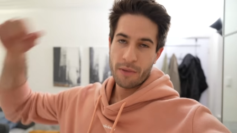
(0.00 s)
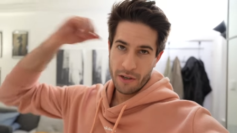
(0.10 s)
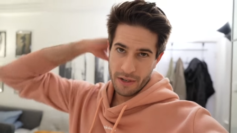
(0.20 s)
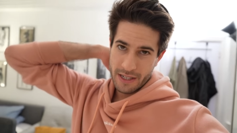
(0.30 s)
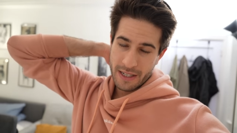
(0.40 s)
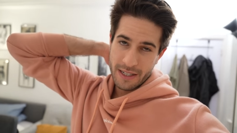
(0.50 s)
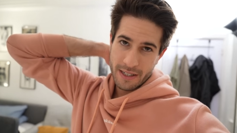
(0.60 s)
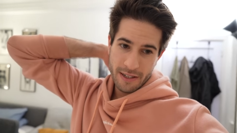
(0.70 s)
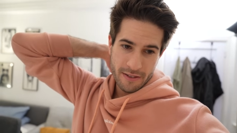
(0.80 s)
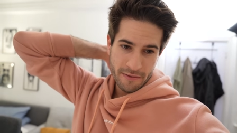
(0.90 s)
But anyways
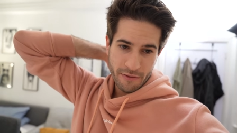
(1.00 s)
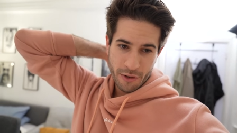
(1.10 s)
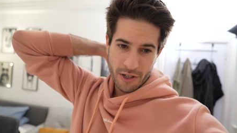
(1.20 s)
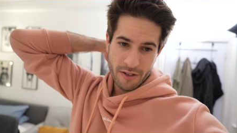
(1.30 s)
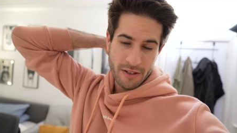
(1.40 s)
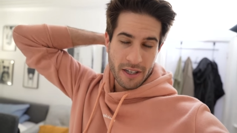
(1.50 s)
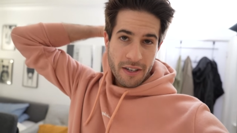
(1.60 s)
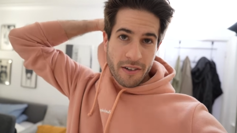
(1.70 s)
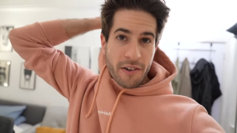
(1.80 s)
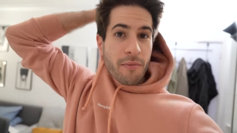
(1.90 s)
guys, unfortunately,
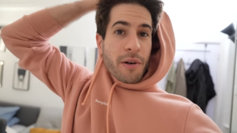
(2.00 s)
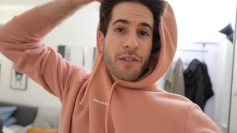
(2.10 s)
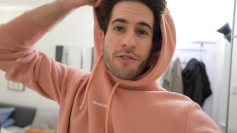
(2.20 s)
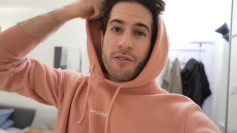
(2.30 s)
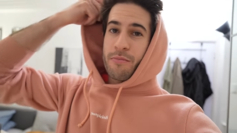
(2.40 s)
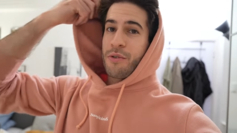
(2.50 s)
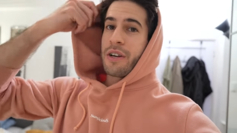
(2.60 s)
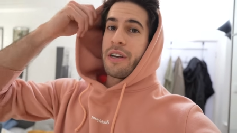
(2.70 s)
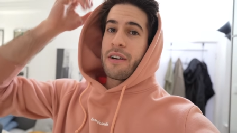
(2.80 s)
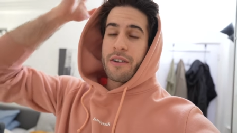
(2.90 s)
not much to report
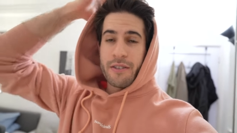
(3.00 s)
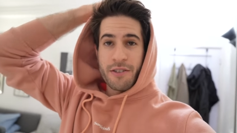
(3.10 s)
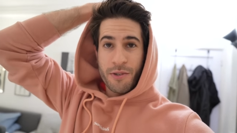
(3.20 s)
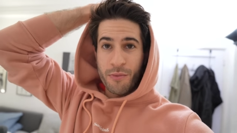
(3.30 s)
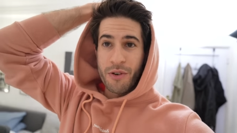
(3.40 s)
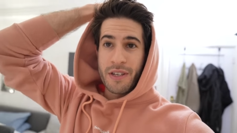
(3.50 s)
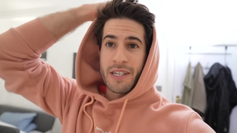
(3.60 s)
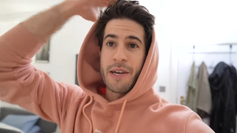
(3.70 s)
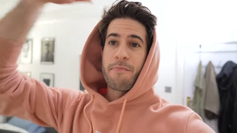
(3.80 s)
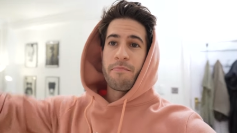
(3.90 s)
here, just more of the
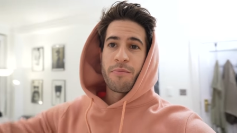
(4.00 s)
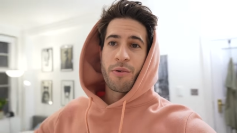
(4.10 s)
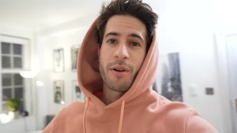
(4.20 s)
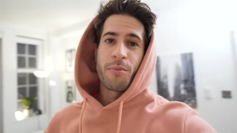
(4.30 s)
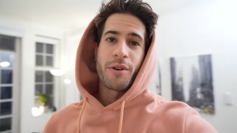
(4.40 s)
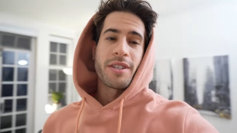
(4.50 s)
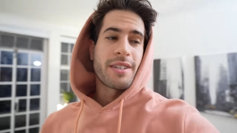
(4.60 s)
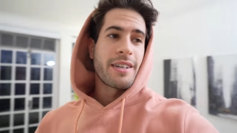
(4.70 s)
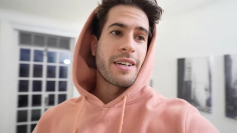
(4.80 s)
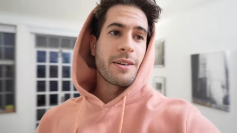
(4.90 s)
same, boring, boring
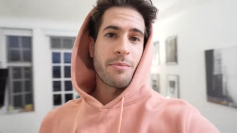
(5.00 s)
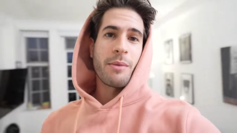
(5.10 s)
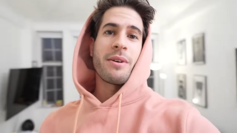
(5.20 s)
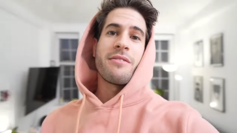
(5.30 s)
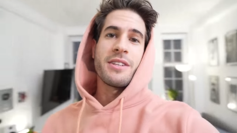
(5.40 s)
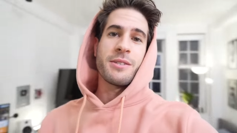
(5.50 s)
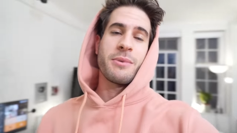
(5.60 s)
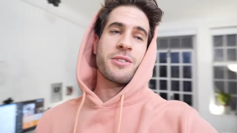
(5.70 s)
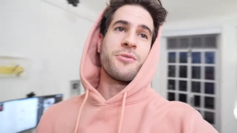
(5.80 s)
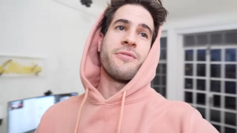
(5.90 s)
studying, prepping for these med school